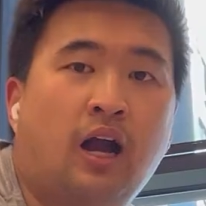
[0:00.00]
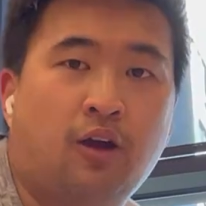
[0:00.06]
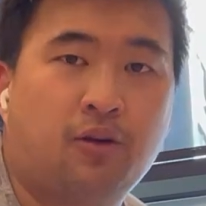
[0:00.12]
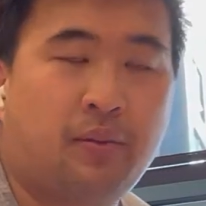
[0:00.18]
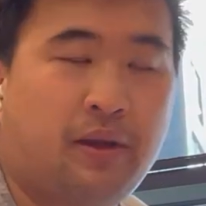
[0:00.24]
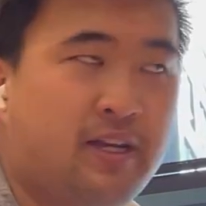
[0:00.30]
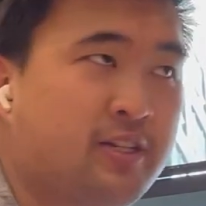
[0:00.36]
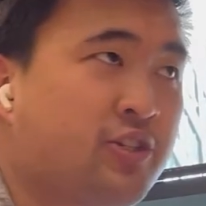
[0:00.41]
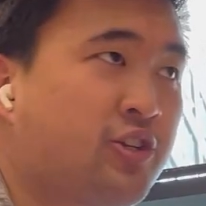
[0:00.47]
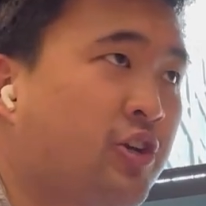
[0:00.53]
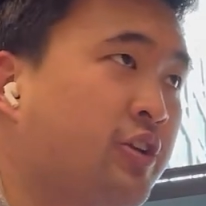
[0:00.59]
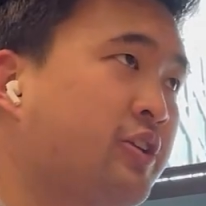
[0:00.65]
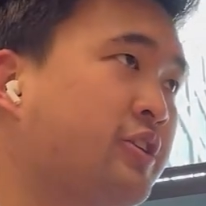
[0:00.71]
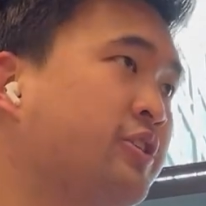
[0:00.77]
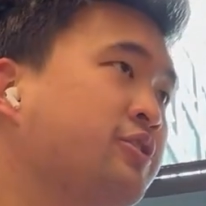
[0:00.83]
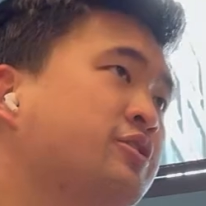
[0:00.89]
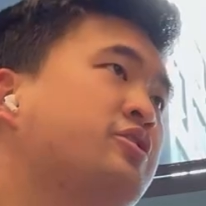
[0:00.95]
right, we're making sure to
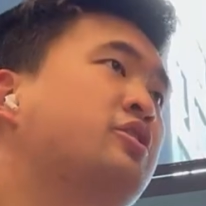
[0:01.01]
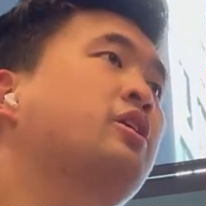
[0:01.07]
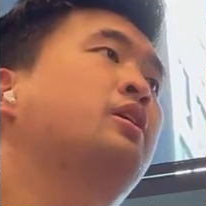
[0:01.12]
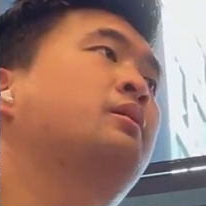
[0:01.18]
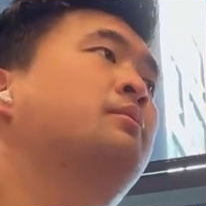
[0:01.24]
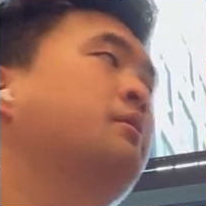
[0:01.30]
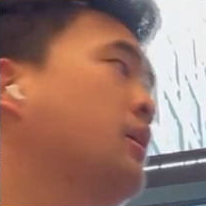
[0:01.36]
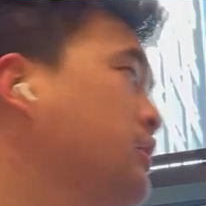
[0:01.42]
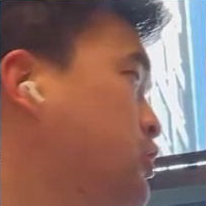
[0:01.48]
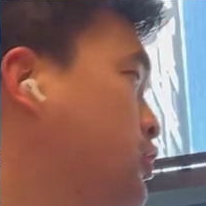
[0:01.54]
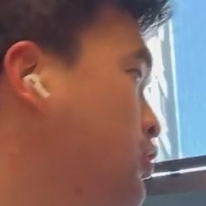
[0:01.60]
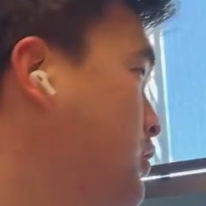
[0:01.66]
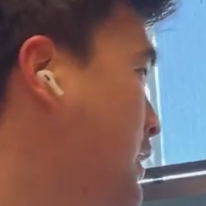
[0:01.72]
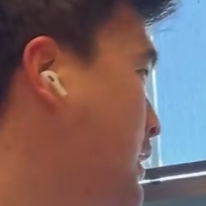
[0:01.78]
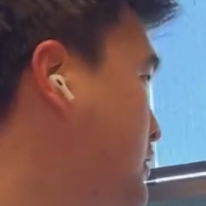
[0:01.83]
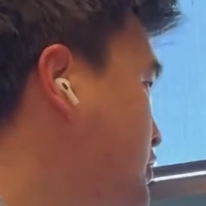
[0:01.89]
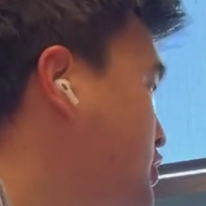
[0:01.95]
do some cool
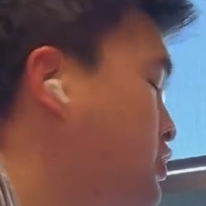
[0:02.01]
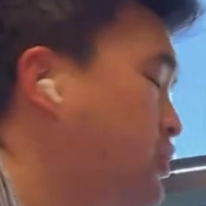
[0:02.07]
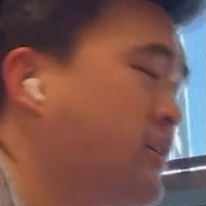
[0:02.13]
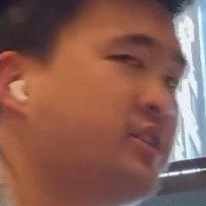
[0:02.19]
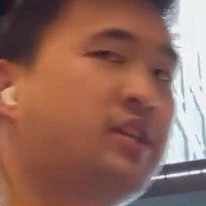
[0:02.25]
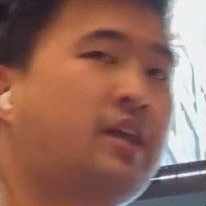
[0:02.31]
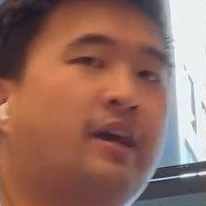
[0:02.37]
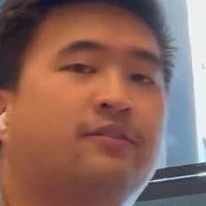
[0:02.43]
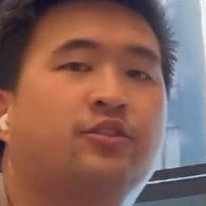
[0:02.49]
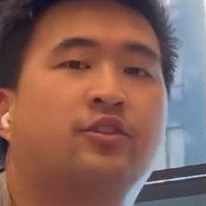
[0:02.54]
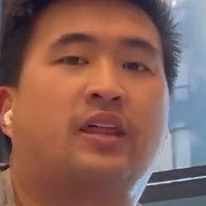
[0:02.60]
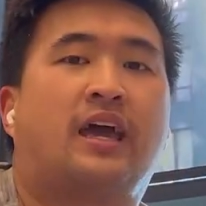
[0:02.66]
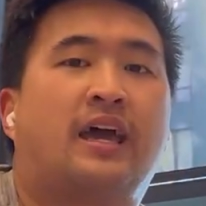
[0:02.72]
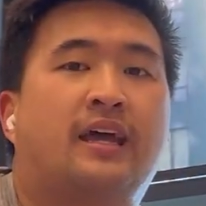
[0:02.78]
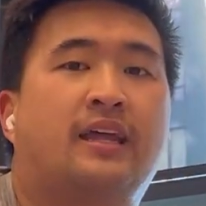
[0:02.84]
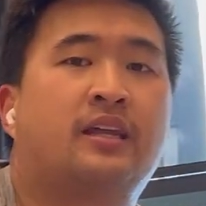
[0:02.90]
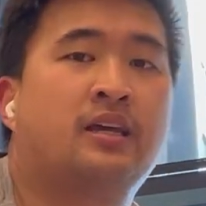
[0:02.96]
down stretching after
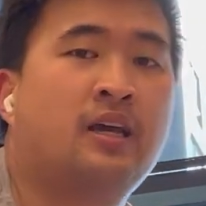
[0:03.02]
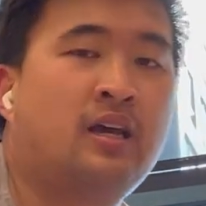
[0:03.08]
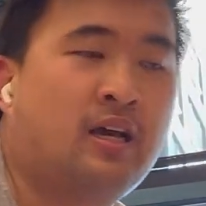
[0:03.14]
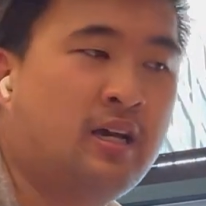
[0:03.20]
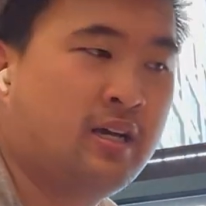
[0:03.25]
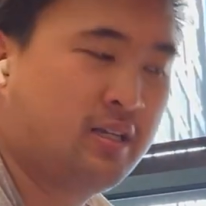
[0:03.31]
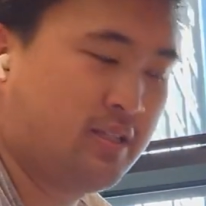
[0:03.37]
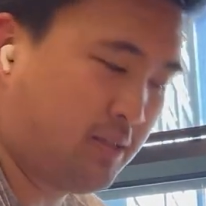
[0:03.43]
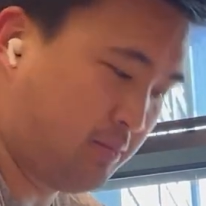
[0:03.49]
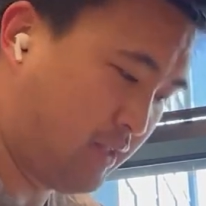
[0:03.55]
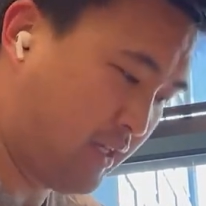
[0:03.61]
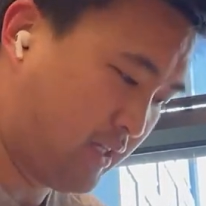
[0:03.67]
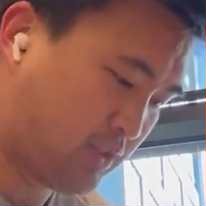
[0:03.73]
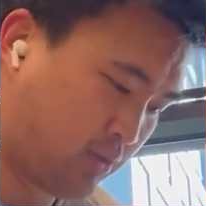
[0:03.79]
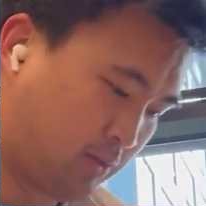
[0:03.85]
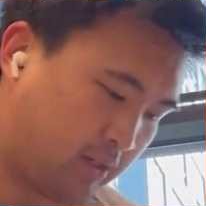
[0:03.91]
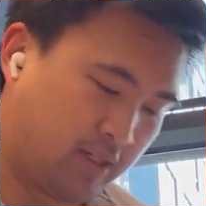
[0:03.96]
that. Some leg
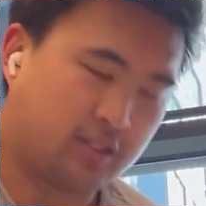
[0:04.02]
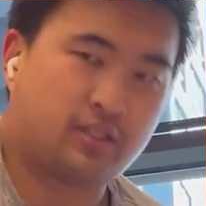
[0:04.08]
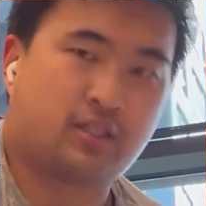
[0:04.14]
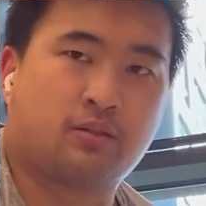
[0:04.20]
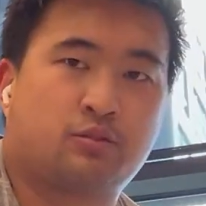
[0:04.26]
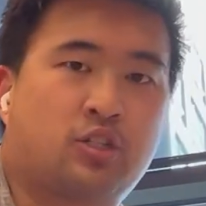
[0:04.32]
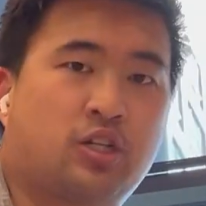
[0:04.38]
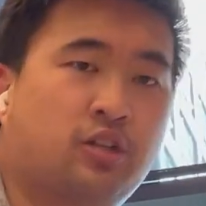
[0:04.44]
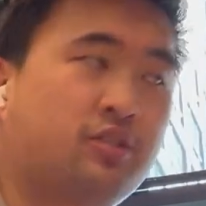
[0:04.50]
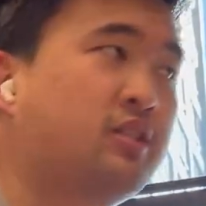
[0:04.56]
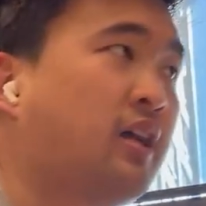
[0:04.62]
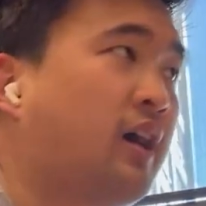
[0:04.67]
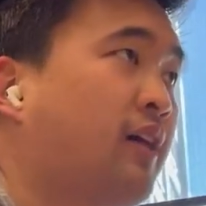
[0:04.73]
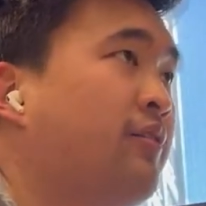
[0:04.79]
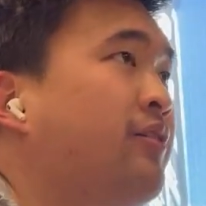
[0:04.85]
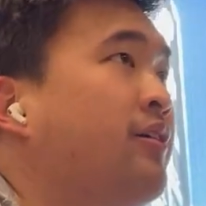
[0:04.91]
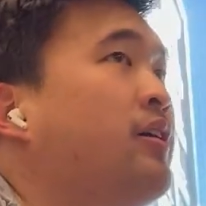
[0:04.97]
swings, some chill
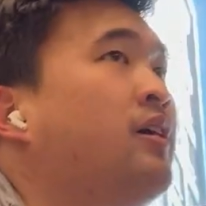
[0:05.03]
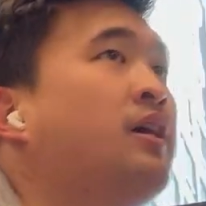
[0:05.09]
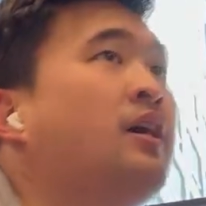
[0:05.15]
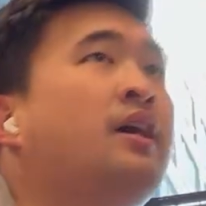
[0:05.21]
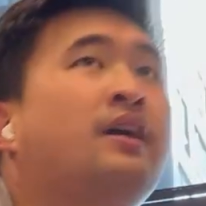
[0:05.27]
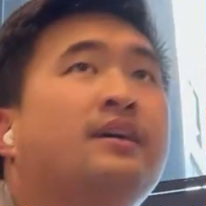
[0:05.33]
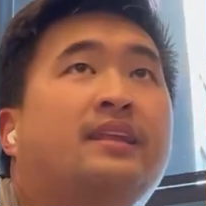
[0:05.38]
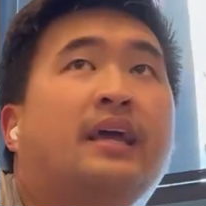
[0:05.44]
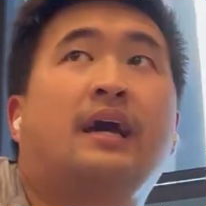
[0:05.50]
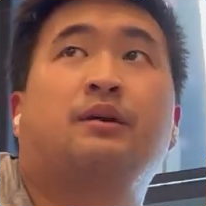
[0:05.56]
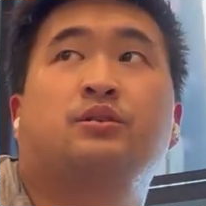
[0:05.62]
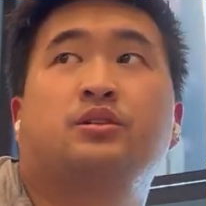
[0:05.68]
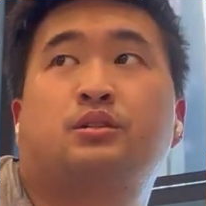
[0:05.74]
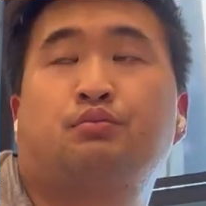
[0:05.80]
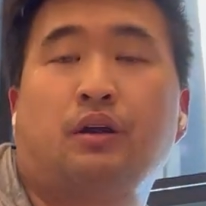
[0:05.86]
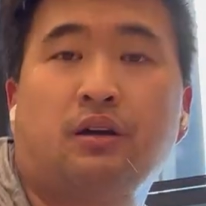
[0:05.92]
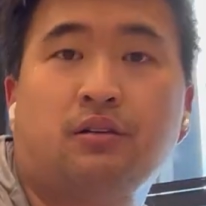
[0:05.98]
stuff. That
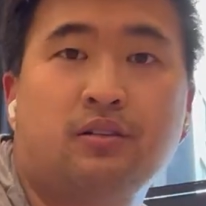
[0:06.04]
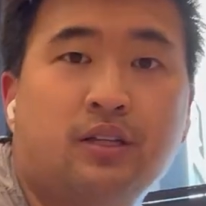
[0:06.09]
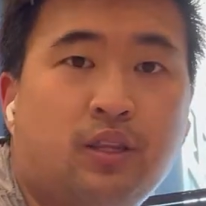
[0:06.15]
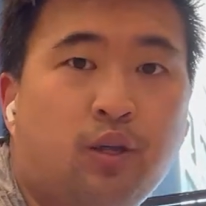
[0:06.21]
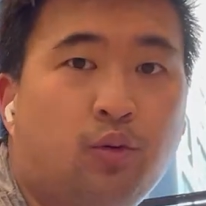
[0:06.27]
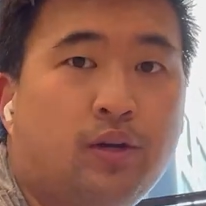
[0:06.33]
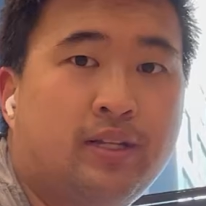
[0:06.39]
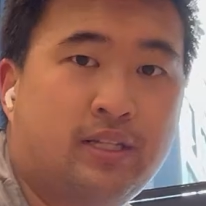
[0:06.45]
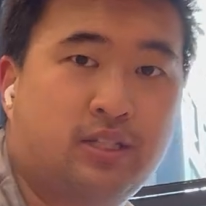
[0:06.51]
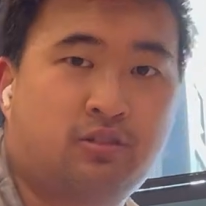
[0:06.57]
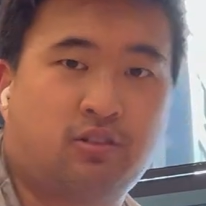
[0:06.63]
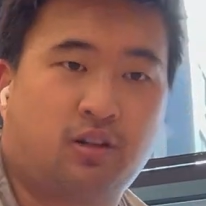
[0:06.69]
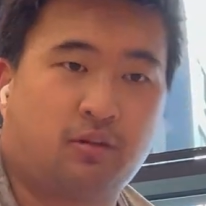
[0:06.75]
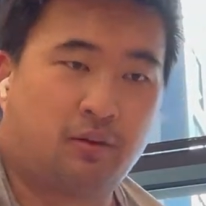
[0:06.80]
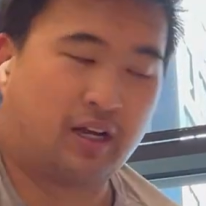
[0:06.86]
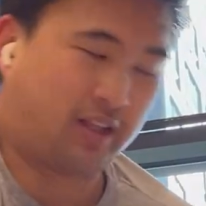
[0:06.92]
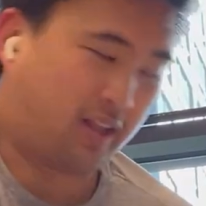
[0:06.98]
was probably the windiest run
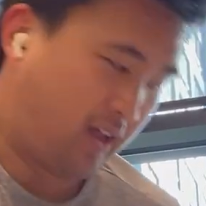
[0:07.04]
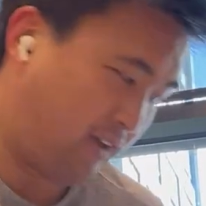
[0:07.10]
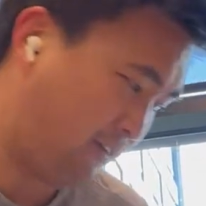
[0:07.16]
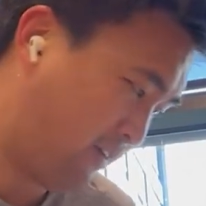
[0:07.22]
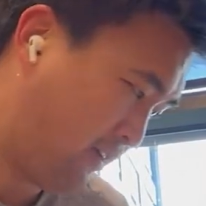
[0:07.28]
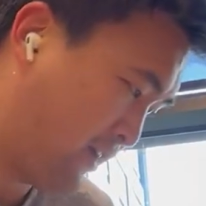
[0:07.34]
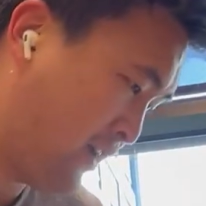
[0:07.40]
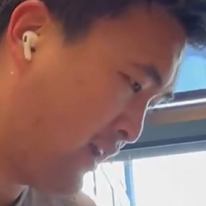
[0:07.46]
of my life.